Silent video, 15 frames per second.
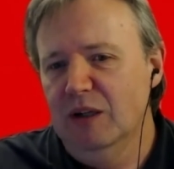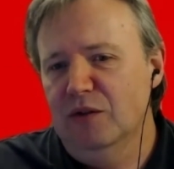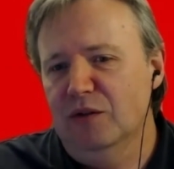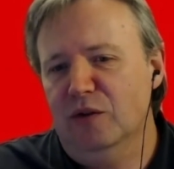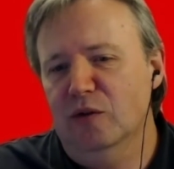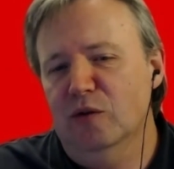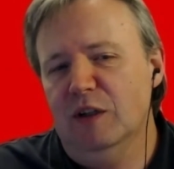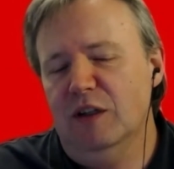
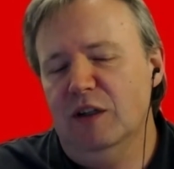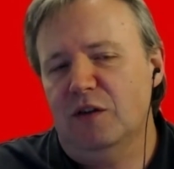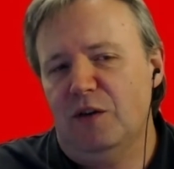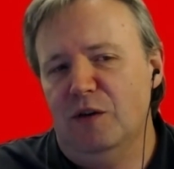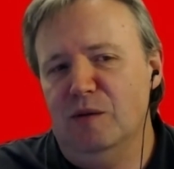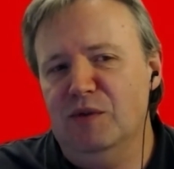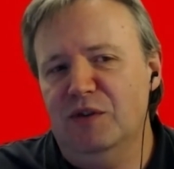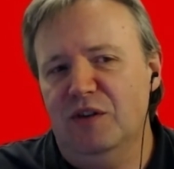So it
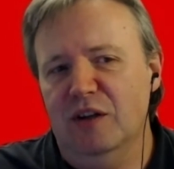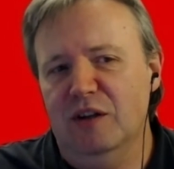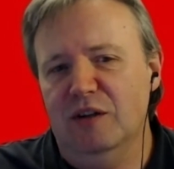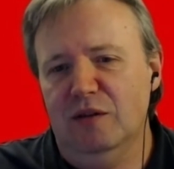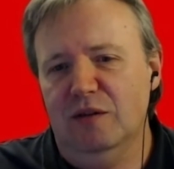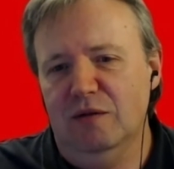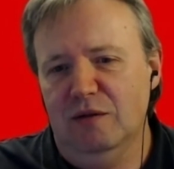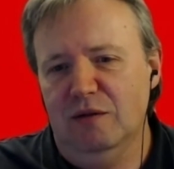seems that
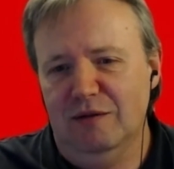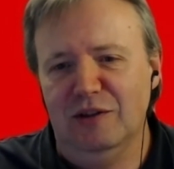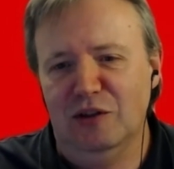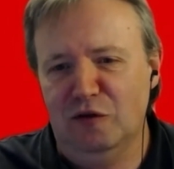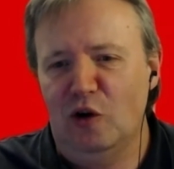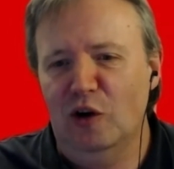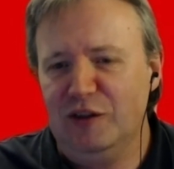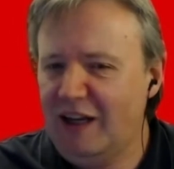
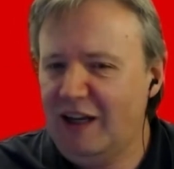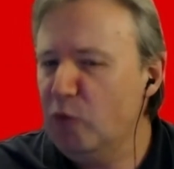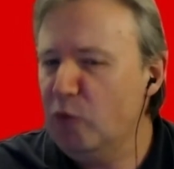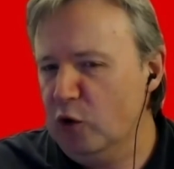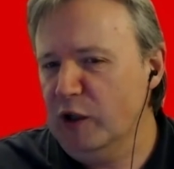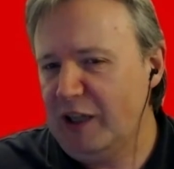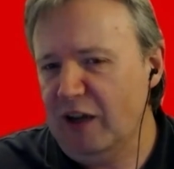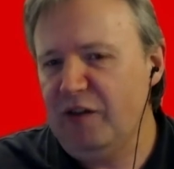you've got that
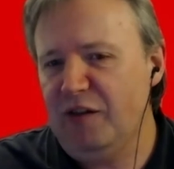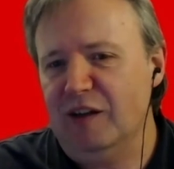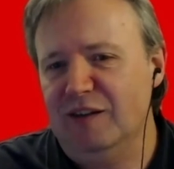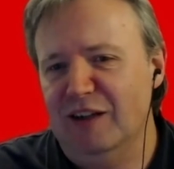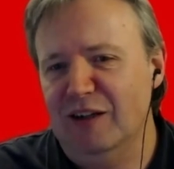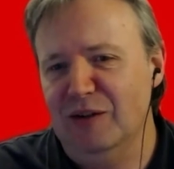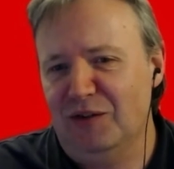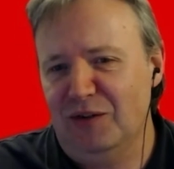work ethic
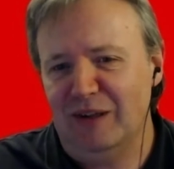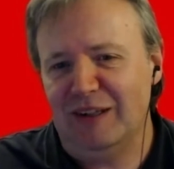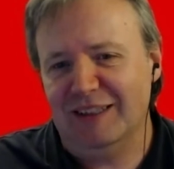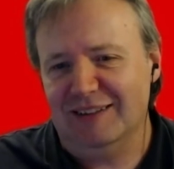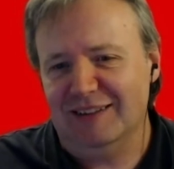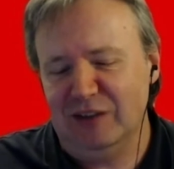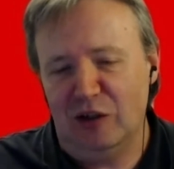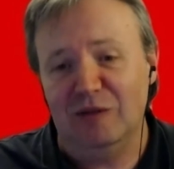there. It's sort of
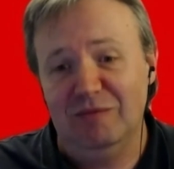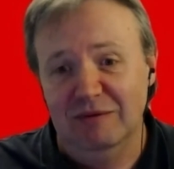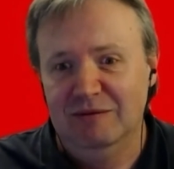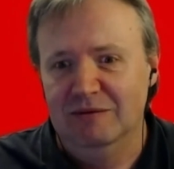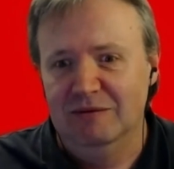like, you know.